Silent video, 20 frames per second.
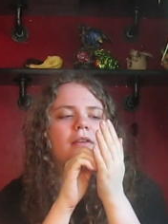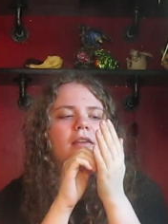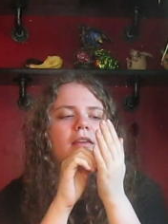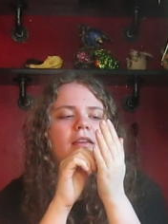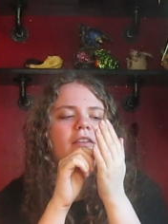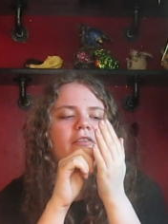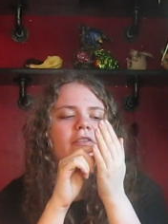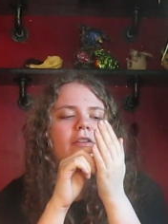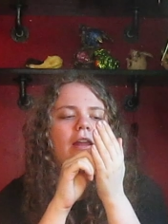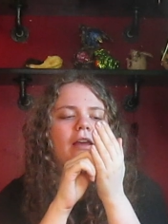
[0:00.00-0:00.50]

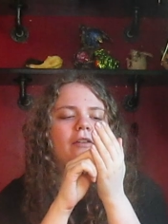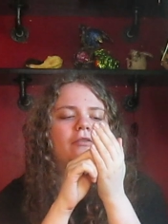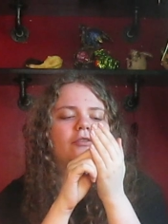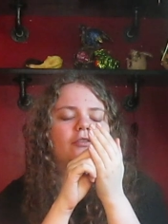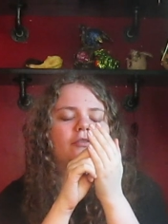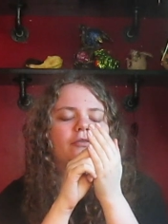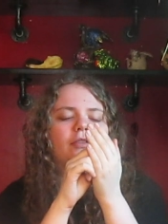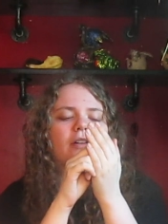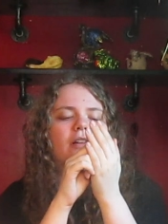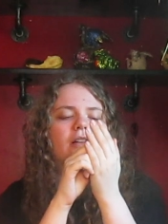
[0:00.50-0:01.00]
even
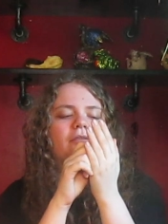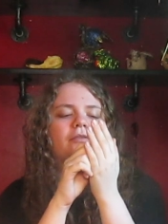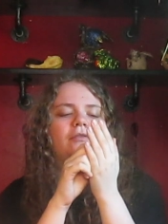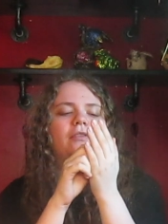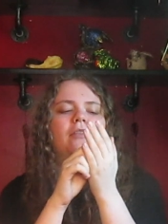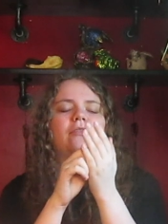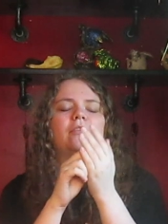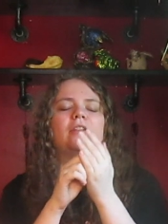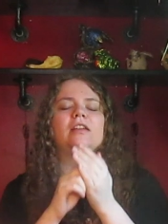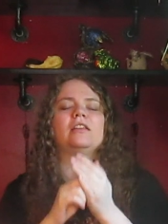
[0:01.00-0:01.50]
after
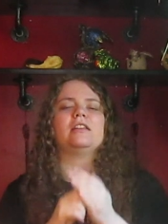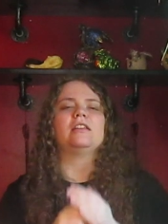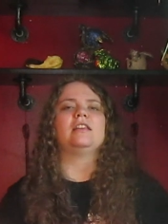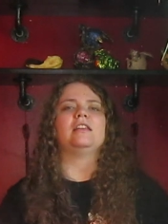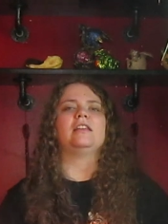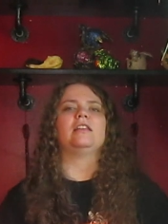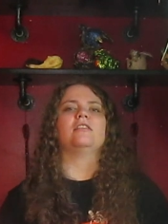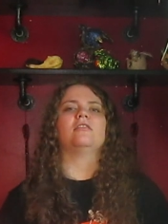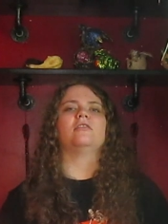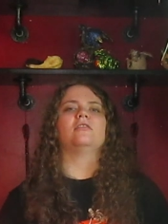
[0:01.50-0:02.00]
Vivian
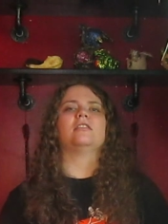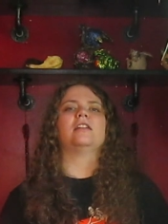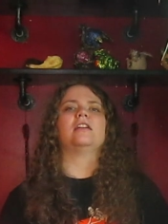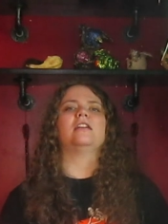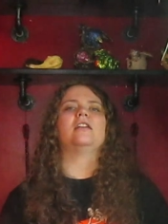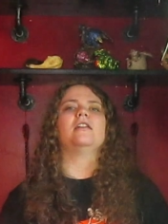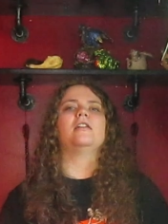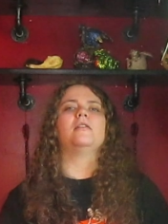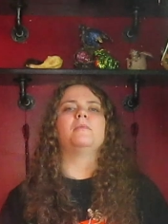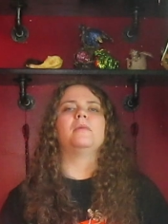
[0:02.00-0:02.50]
healed
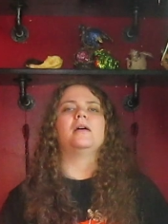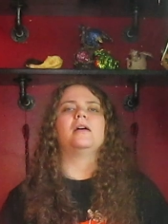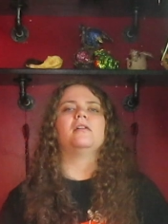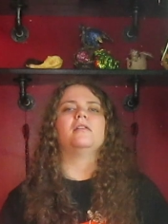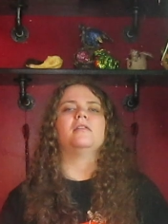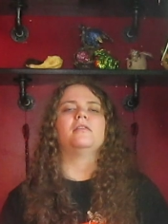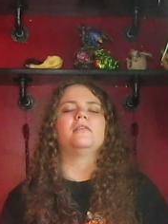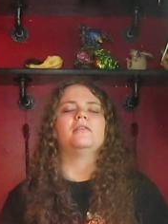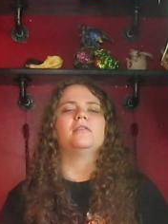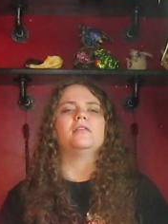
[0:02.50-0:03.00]
him.